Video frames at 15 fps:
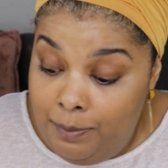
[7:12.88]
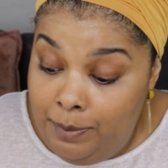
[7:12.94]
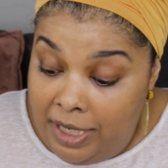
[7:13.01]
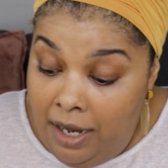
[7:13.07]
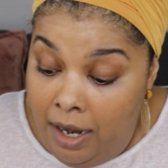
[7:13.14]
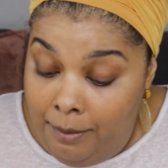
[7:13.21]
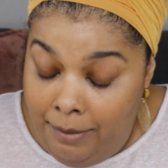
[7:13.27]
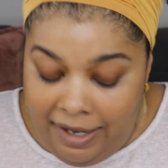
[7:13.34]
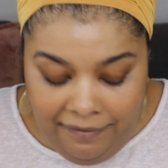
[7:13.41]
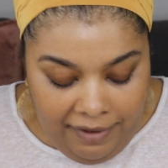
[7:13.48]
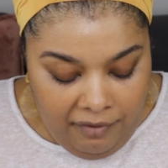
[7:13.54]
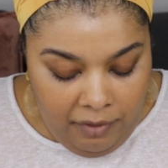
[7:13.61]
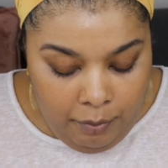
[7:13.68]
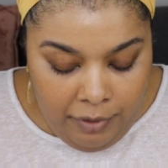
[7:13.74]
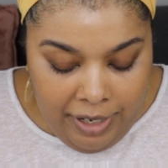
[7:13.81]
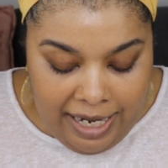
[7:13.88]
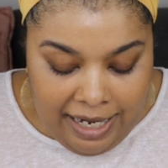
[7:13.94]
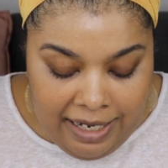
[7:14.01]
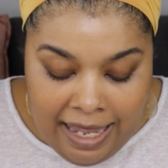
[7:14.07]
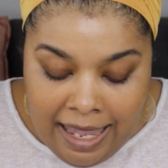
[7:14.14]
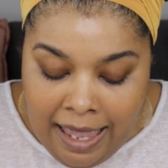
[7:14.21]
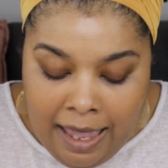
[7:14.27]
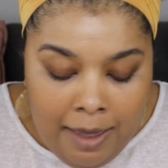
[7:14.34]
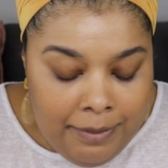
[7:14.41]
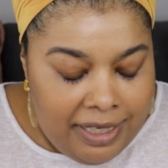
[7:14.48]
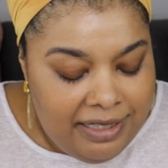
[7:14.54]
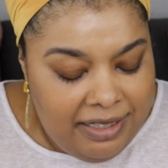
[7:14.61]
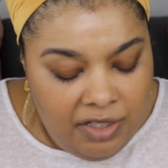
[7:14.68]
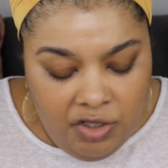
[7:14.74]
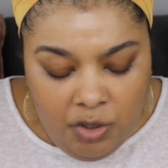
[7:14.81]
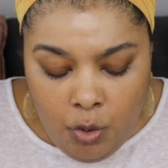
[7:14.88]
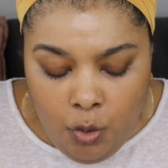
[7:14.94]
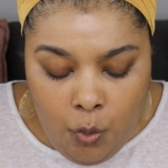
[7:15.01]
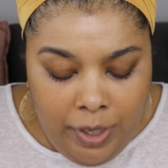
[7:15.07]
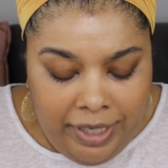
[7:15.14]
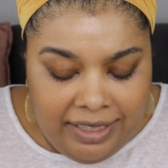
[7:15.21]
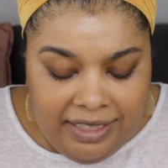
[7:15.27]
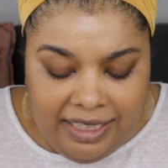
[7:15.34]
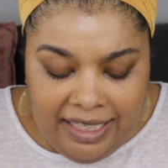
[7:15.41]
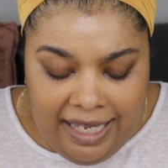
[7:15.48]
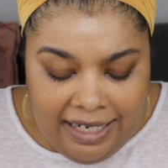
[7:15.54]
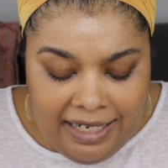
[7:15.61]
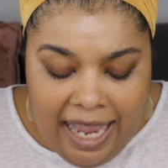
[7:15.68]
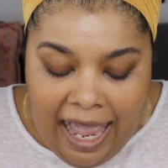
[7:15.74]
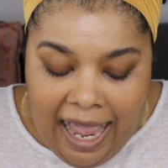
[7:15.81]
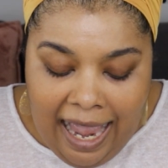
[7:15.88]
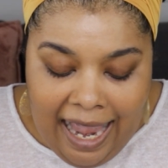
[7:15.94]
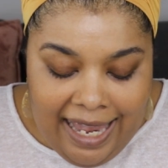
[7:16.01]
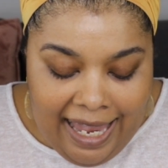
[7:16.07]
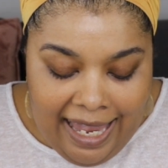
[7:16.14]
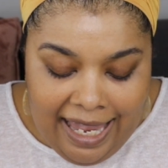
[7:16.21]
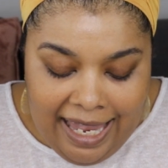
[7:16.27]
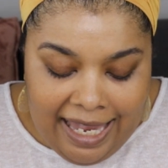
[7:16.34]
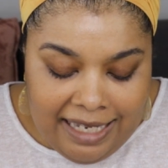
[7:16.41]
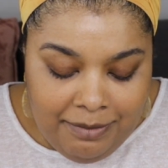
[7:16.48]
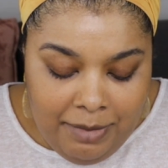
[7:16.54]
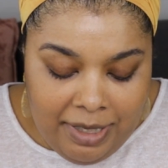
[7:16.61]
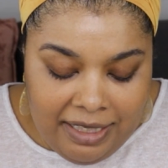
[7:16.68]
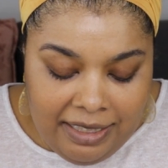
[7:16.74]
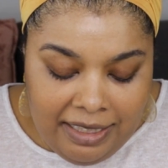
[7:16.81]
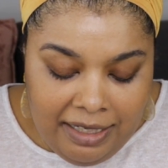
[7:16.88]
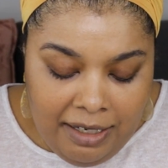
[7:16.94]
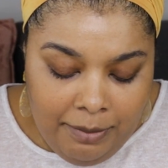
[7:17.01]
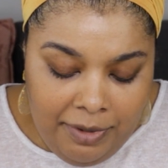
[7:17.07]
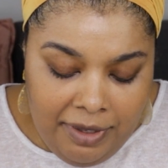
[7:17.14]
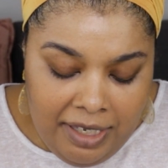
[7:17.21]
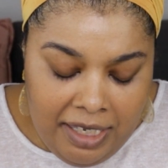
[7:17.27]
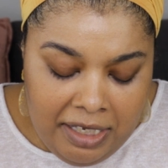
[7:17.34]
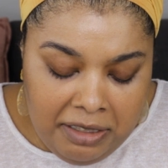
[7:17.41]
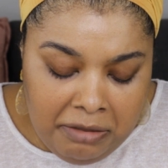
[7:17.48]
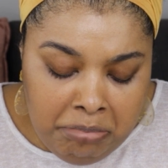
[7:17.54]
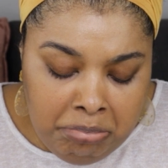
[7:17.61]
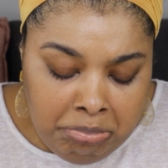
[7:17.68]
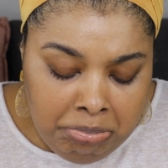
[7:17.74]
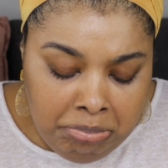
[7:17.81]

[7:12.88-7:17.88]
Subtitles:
become my favorite brand, because it's so quick to get. I hate messing up things.